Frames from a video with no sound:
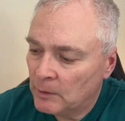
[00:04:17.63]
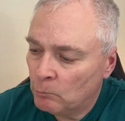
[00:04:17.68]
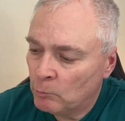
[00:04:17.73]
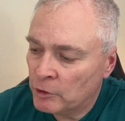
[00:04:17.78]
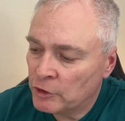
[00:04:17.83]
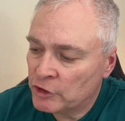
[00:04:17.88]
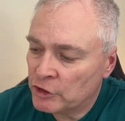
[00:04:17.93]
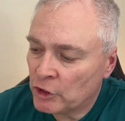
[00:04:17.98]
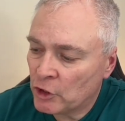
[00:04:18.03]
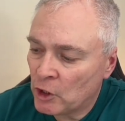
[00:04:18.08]

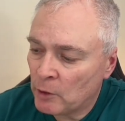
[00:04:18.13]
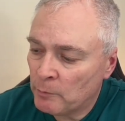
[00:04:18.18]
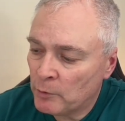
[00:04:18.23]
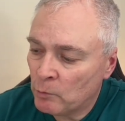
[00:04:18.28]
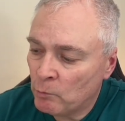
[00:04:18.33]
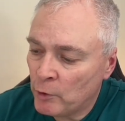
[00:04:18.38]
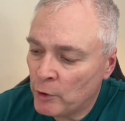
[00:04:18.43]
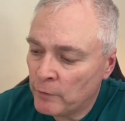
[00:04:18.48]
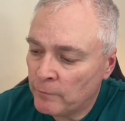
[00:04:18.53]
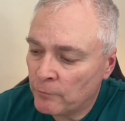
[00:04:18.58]
Once a
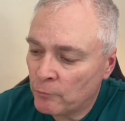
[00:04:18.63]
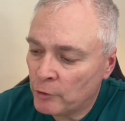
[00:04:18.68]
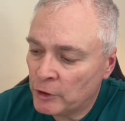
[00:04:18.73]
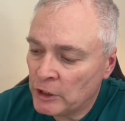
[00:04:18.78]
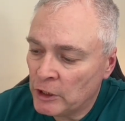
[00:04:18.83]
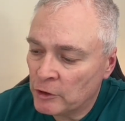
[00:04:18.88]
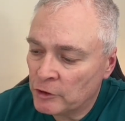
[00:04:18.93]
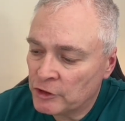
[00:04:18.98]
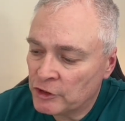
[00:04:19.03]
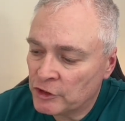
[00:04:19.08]
common word for a
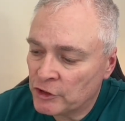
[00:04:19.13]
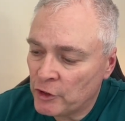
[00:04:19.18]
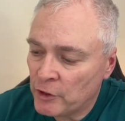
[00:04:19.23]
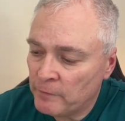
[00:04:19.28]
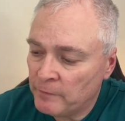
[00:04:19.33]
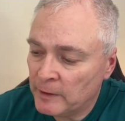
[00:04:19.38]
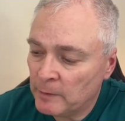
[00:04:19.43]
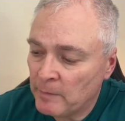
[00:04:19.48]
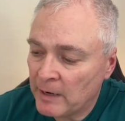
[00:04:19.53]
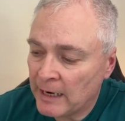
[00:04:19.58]
young
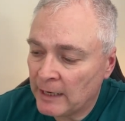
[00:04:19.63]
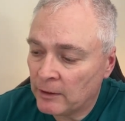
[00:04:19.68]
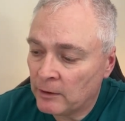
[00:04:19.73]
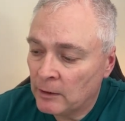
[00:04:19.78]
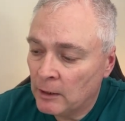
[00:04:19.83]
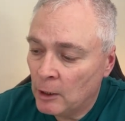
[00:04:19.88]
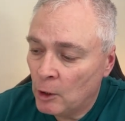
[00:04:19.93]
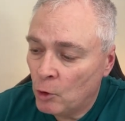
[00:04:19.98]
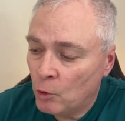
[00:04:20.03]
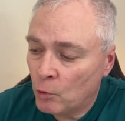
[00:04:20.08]
serving man
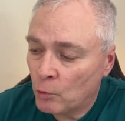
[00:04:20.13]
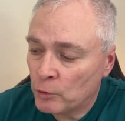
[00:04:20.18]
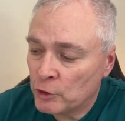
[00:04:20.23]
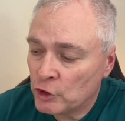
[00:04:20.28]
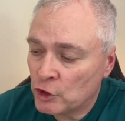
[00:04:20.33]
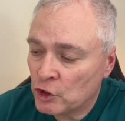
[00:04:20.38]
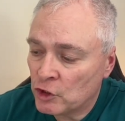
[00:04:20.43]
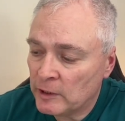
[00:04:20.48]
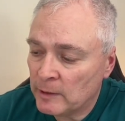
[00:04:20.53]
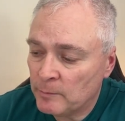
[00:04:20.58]
or a
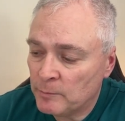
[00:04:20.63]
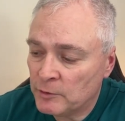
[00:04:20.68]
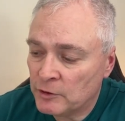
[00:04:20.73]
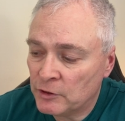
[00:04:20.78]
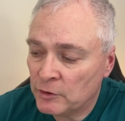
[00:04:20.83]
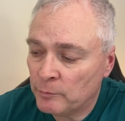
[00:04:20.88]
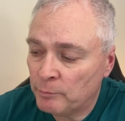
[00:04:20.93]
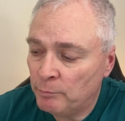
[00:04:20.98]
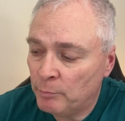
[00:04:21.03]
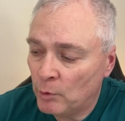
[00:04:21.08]

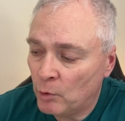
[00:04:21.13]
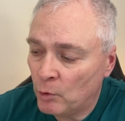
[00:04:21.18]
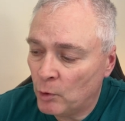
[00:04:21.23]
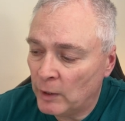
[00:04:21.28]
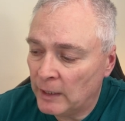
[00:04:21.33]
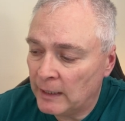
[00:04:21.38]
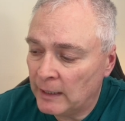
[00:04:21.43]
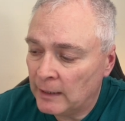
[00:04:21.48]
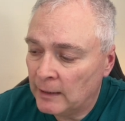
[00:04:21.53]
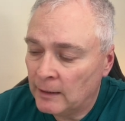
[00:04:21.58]
ship's
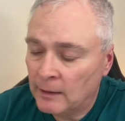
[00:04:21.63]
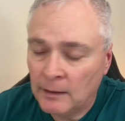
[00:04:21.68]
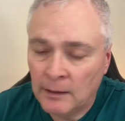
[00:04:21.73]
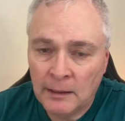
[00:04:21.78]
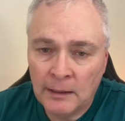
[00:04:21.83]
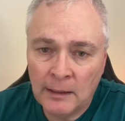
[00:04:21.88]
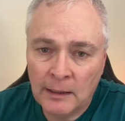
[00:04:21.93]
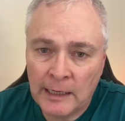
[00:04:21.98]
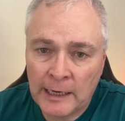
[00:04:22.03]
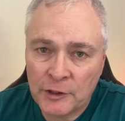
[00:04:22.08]
boy.
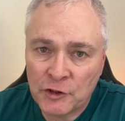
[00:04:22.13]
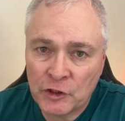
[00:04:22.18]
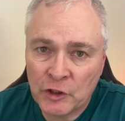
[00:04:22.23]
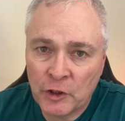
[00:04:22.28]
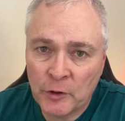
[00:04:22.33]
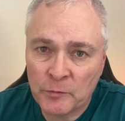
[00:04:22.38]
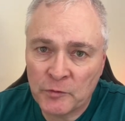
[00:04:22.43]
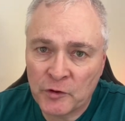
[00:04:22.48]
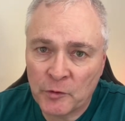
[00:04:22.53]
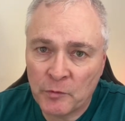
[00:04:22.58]
It actually
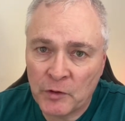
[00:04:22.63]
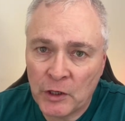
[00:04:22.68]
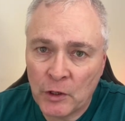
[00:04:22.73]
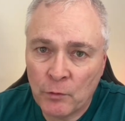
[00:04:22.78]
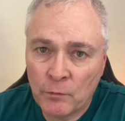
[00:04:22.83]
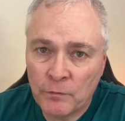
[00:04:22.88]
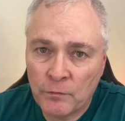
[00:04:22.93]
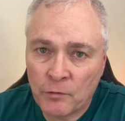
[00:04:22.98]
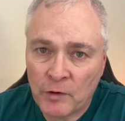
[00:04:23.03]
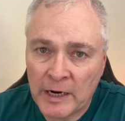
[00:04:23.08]
comes from the
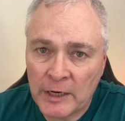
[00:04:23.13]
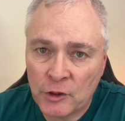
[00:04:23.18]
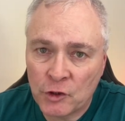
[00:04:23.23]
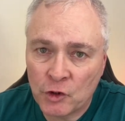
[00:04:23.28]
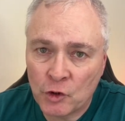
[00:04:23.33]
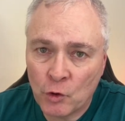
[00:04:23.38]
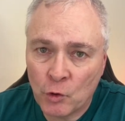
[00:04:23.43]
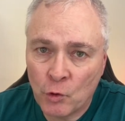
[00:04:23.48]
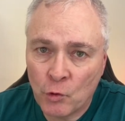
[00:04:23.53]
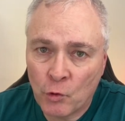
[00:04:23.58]
old
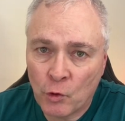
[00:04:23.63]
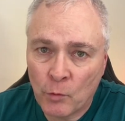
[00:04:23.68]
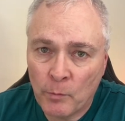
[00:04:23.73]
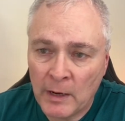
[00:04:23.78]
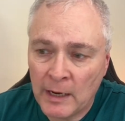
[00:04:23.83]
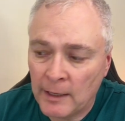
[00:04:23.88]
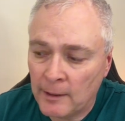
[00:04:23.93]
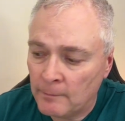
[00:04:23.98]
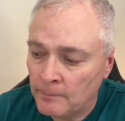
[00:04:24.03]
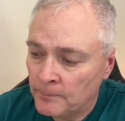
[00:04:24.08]
French,
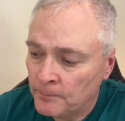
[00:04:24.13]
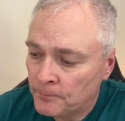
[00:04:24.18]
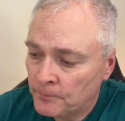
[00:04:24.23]
grommet.